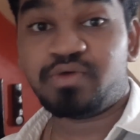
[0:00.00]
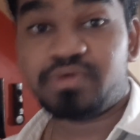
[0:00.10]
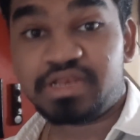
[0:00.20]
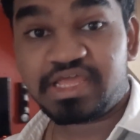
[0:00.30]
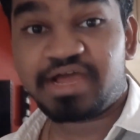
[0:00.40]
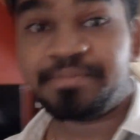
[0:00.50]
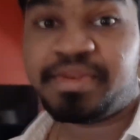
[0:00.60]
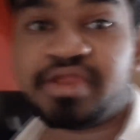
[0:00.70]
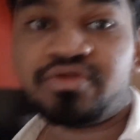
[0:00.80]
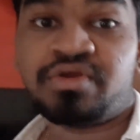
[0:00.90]
hourly
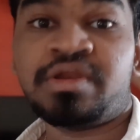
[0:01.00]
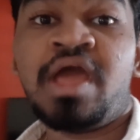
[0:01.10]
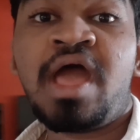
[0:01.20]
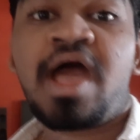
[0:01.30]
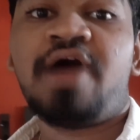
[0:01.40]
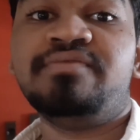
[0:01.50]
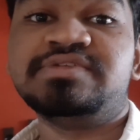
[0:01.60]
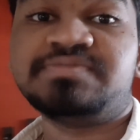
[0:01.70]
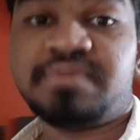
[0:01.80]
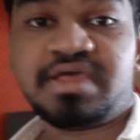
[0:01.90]
update on how
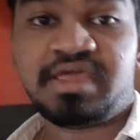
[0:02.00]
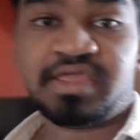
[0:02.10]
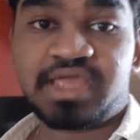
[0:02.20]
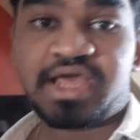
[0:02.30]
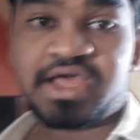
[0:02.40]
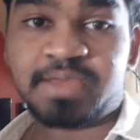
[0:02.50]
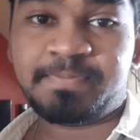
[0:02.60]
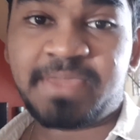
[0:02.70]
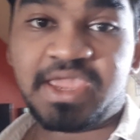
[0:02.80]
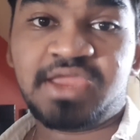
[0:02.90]
is my
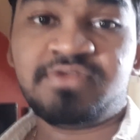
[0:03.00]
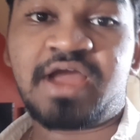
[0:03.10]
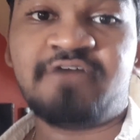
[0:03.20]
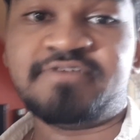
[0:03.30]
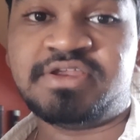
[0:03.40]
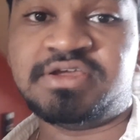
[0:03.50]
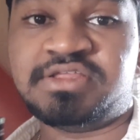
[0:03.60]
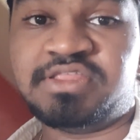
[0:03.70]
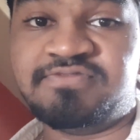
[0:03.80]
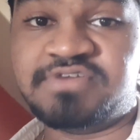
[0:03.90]
pain after
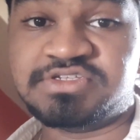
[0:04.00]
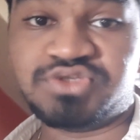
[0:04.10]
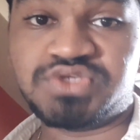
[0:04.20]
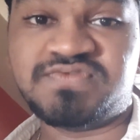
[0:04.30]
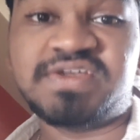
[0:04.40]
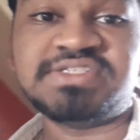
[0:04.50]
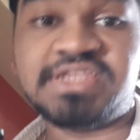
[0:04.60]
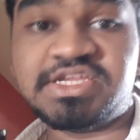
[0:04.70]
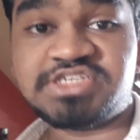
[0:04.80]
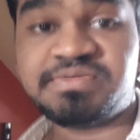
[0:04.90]
the first dose
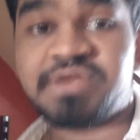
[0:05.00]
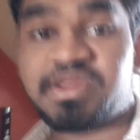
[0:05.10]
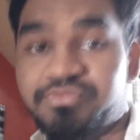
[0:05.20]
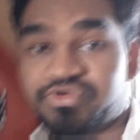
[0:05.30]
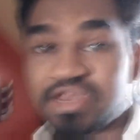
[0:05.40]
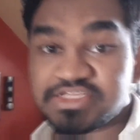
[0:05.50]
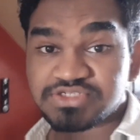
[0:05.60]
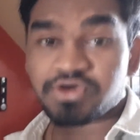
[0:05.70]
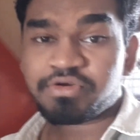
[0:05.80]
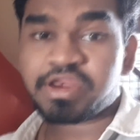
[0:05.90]
vaccination, but I'm really
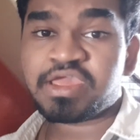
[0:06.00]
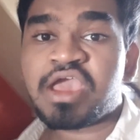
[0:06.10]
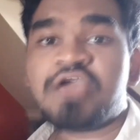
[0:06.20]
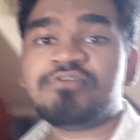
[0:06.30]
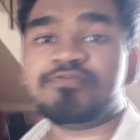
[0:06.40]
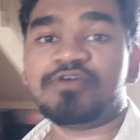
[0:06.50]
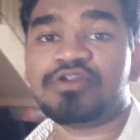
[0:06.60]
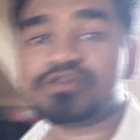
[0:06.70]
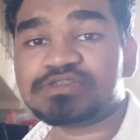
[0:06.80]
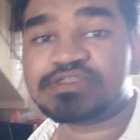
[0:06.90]
sorry for
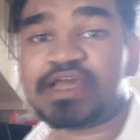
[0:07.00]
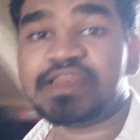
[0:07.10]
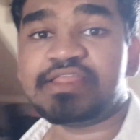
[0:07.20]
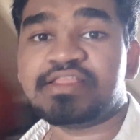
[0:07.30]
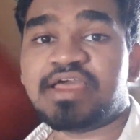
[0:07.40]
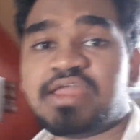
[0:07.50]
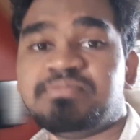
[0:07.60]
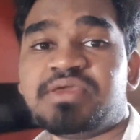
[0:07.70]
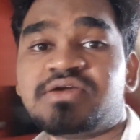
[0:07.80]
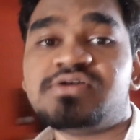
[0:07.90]
not telling
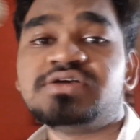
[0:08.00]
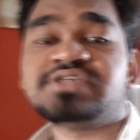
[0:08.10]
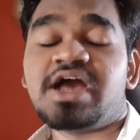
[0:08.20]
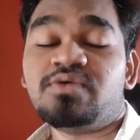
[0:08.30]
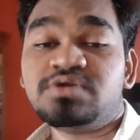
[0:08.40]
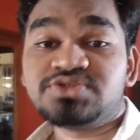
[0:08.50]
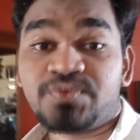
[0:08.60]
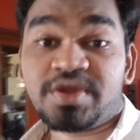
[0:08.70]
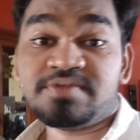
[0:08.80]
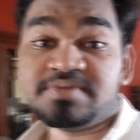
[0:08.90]
that because I was
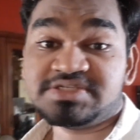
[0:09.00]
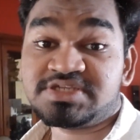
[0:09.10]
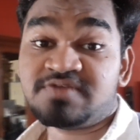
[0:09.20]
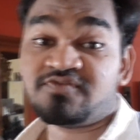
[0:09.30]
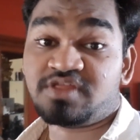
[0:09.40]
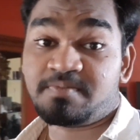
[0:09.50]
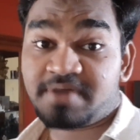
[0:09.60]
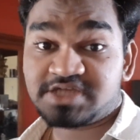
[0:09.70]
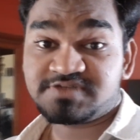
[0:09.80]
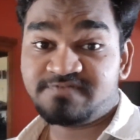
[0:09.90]
quite busy for the
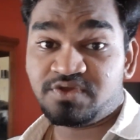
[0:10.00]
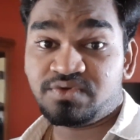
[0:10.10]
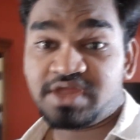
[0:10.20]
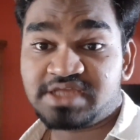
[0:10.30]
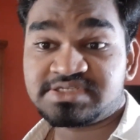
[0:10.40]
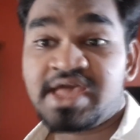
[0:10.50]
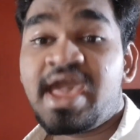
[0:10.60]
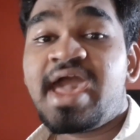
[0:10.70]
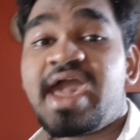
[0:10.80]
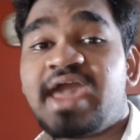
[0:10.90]
past few days.
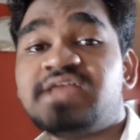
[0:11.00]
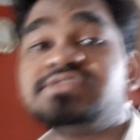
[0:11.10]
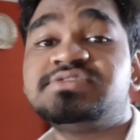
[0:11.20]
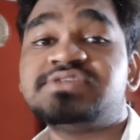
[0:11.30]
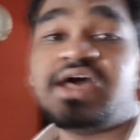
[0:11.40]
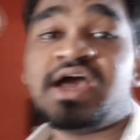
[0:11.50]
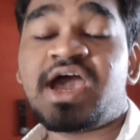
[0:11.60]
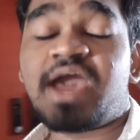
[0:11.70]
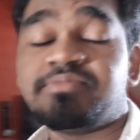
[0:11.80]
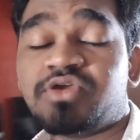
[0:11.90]
Hence,
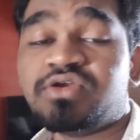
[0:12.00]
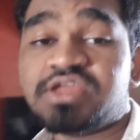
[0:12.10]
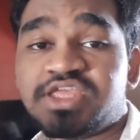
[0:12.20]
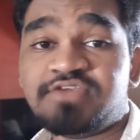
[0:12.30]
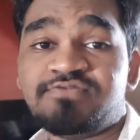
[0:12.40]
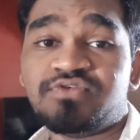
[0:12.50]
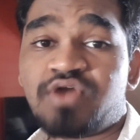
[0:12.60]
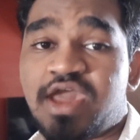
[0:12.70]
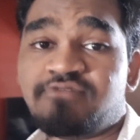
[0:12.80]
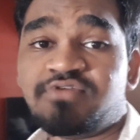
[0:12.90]
I'm gonna give you
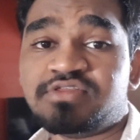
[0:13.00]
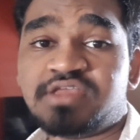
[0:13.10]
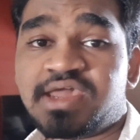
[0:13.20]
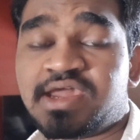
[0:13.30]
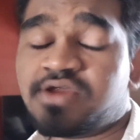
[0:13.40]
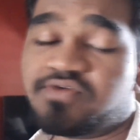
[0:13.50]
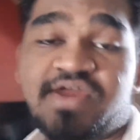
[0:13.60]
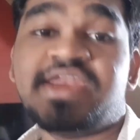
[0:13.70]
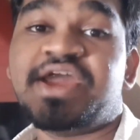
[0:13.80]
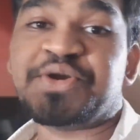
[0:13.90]
everything
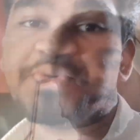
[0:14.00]
right now.